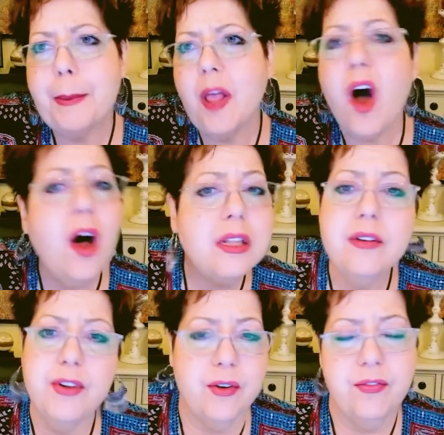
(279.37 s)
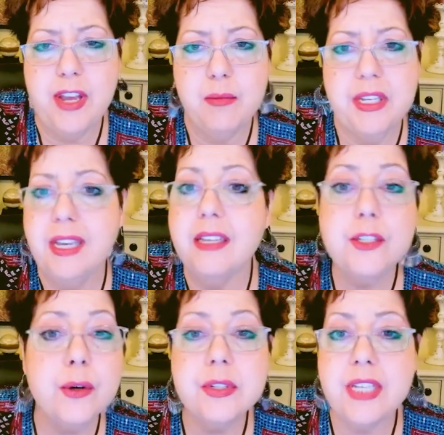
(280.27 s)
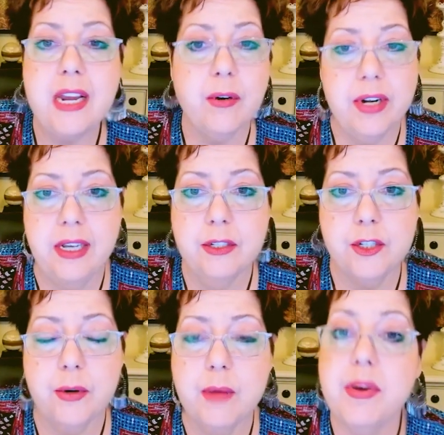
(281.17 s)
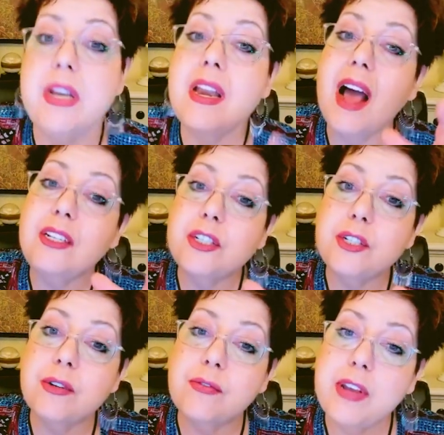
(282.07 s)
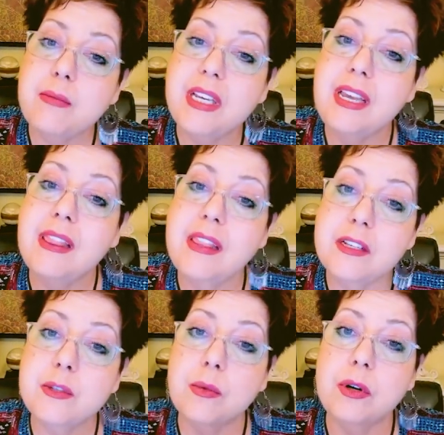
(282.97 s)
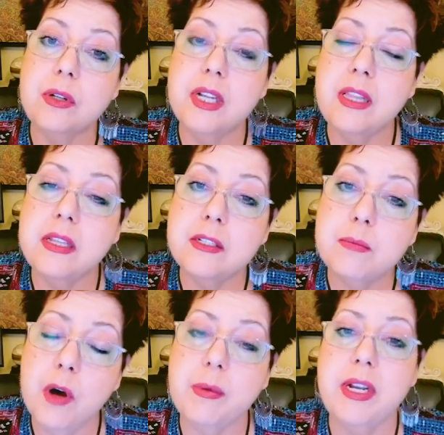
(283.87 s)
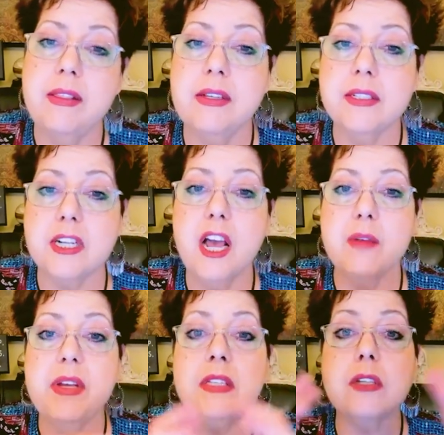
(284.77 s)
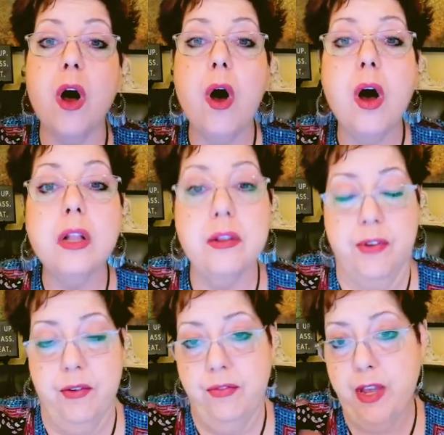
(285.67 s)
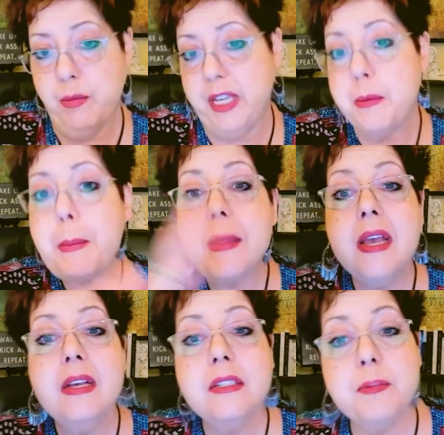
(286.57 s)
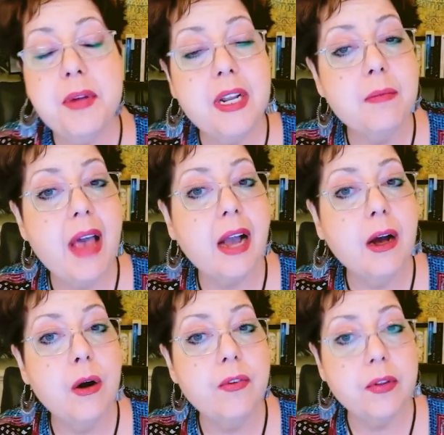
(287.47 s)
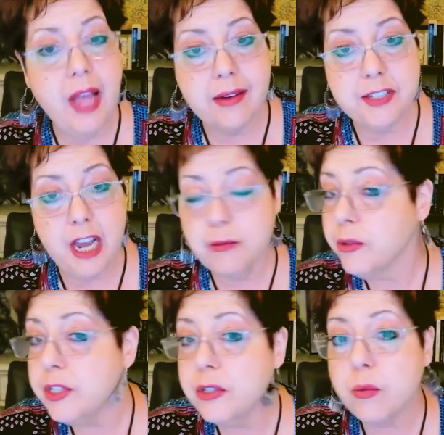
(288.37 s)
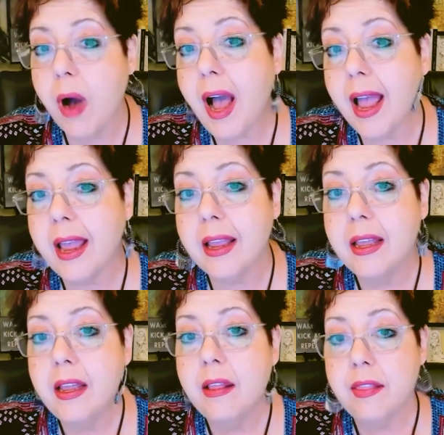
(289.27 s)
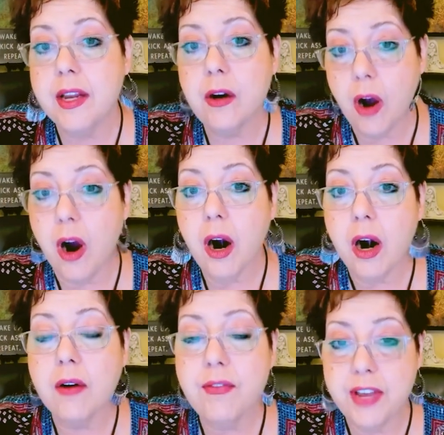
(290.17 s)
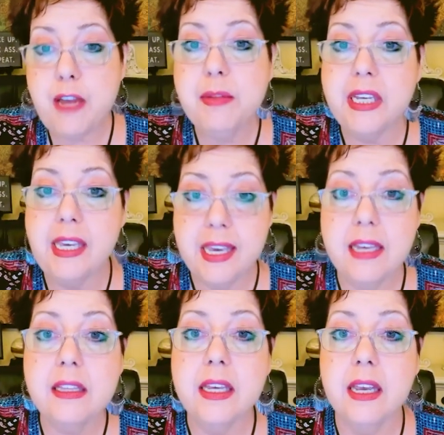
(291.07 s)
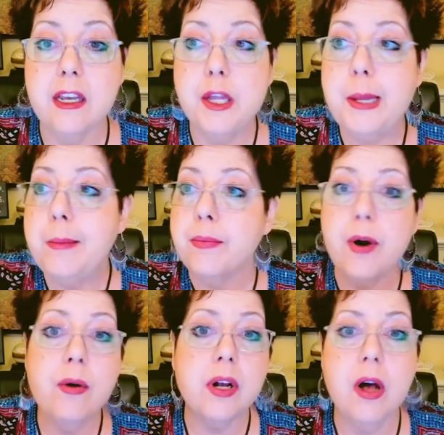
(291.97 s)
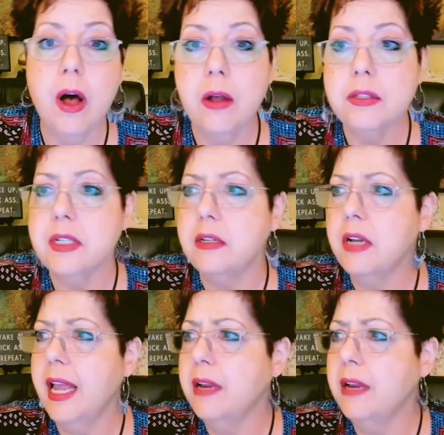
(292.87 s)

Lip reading: of your family is your sacred history, but not just your family in this world, in this moment, in this time. It's all of your family spinning back over lifetimes, which is why there are family healing protocols and